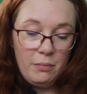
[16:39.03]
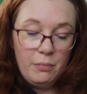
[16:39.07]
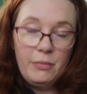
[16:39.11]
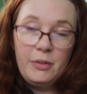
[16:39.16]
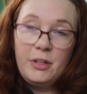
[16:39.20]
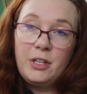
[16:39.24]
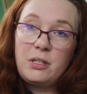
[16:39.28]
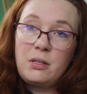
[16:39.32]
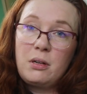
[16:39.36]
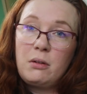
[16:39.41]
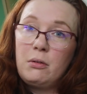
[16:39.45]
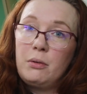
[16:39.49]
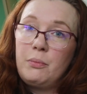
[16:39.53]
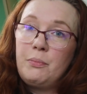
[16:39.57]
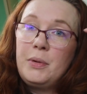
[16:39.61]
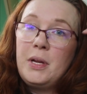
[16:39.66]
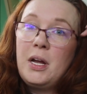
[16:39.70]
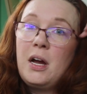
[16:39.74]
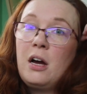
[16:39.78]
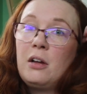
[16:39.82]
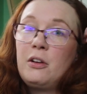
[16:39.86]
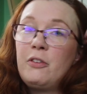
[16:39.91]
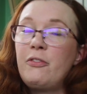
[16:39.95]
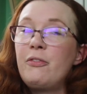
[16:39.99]
this one would be
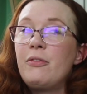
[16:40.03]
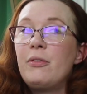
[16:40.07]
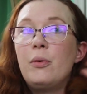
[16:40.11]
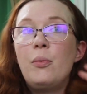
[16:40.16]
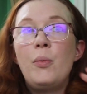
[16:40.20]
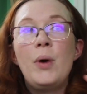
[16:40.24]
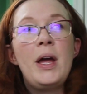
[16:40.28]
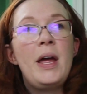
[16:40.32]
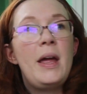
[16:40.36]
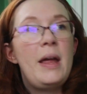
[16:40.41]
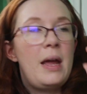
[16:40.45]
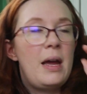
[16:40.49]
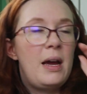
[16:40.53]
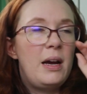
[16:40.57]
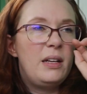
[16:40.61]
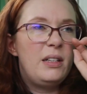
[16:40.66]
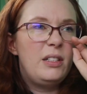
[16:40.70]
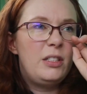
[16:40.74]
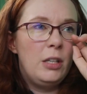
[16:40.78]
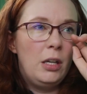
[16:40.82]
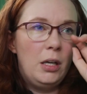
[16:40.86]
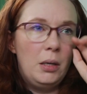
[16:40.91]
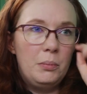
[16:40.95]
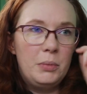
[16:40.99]
out of the way
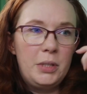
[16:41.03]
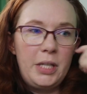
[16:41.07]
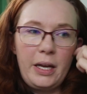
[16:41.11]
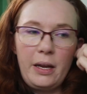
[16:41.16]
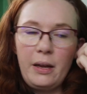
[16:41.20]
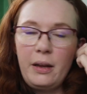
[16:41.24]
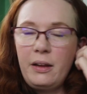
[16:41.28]
and taken